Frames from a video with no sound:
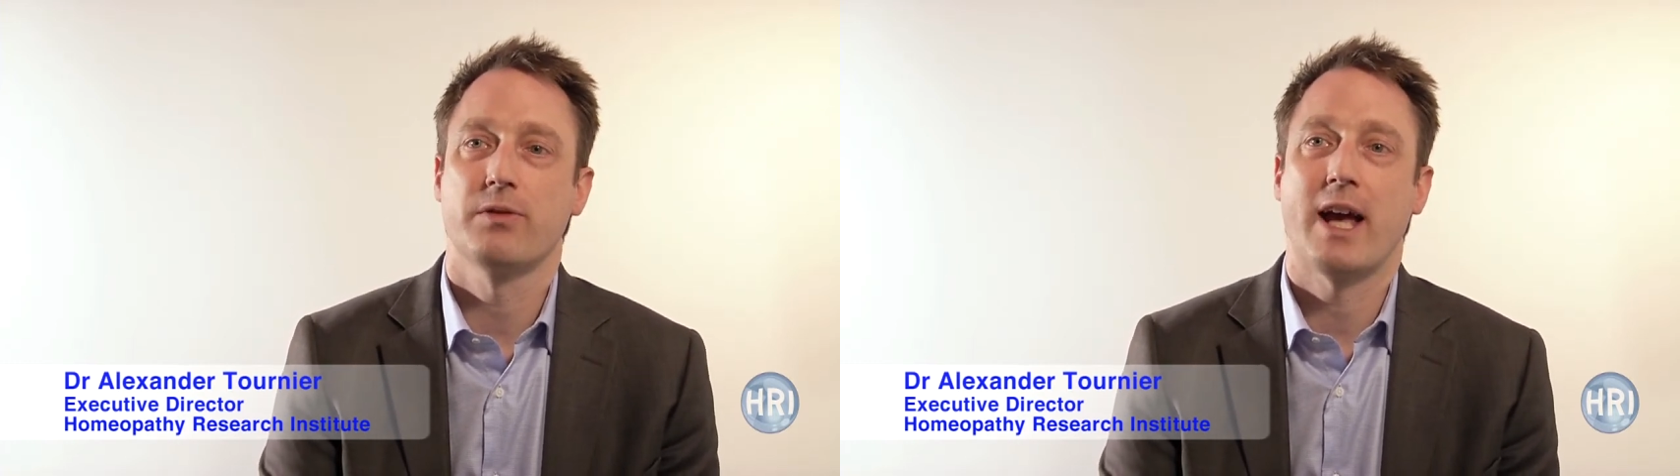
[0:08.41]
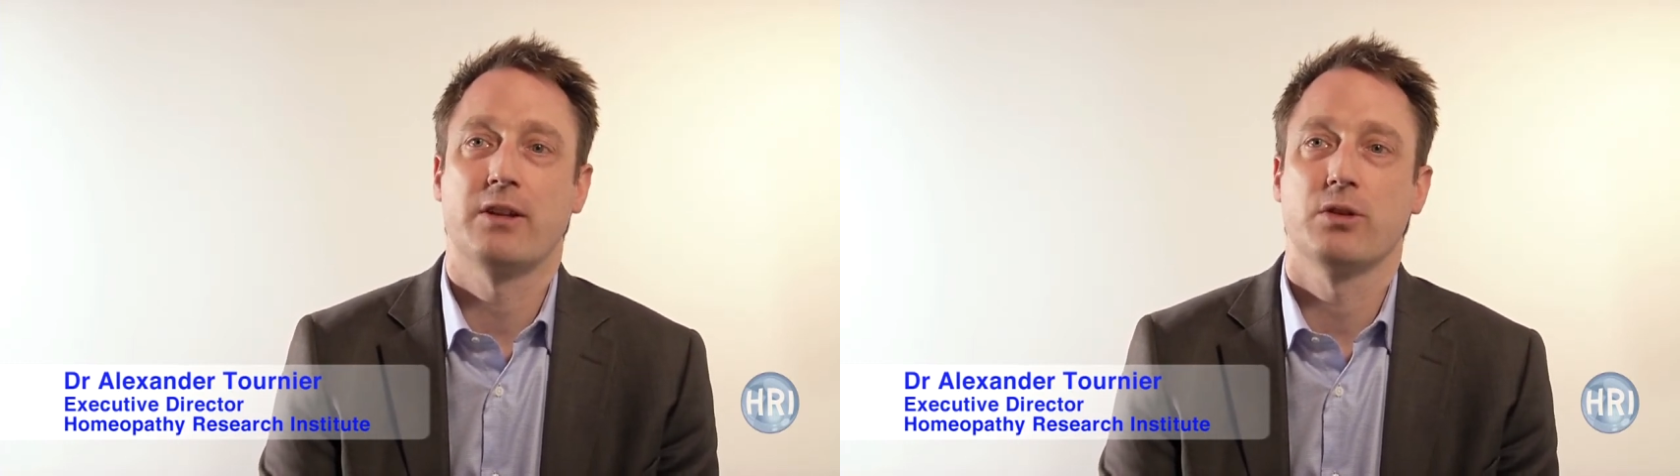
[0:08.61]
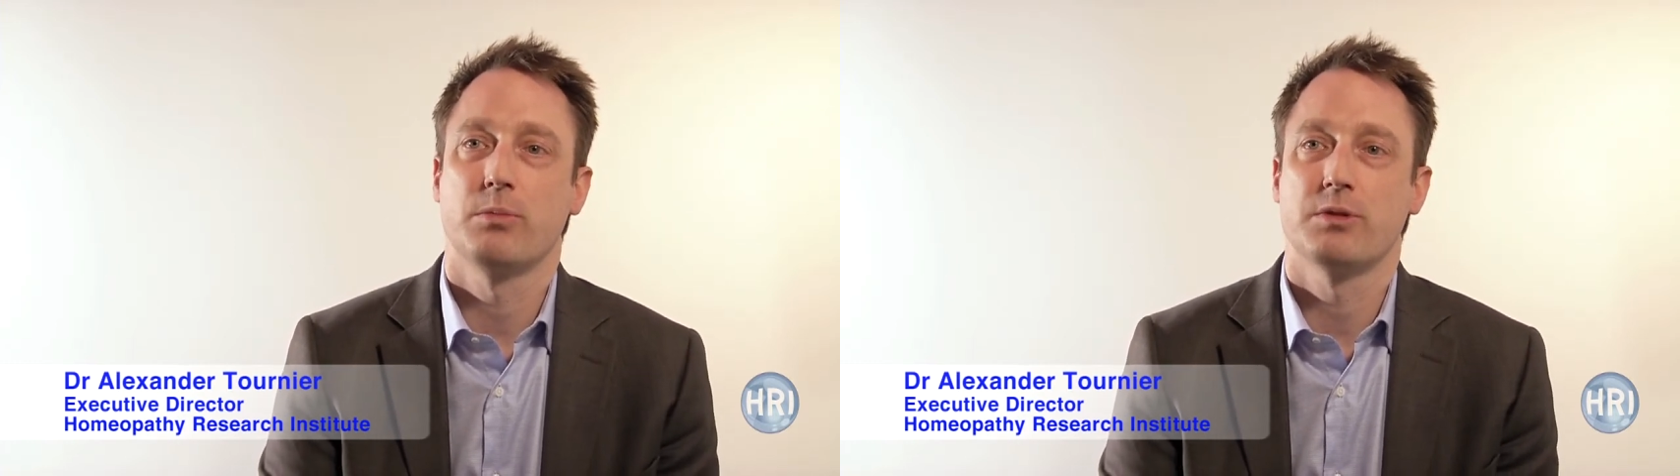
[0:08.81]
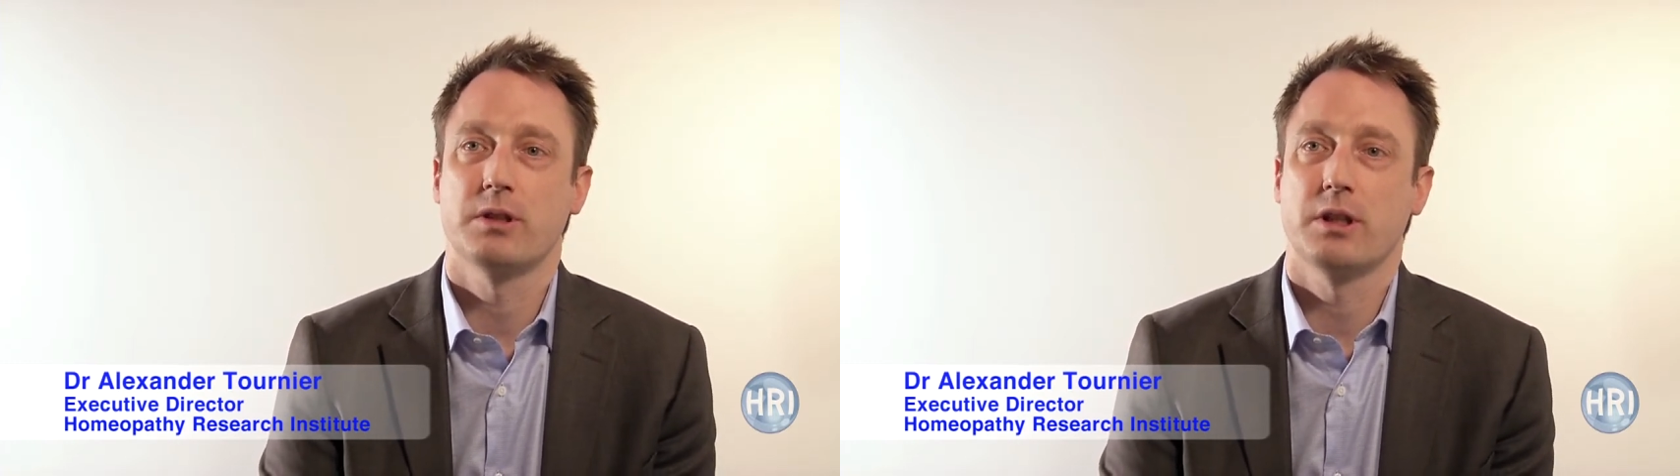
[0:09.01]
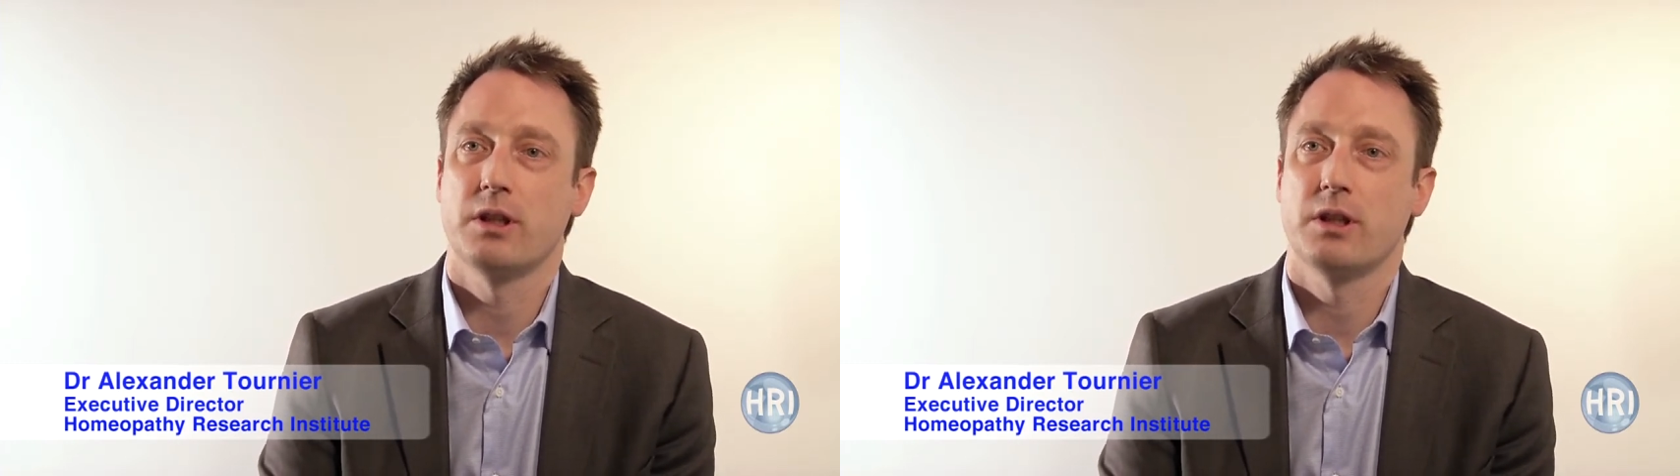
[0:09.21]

of atoms.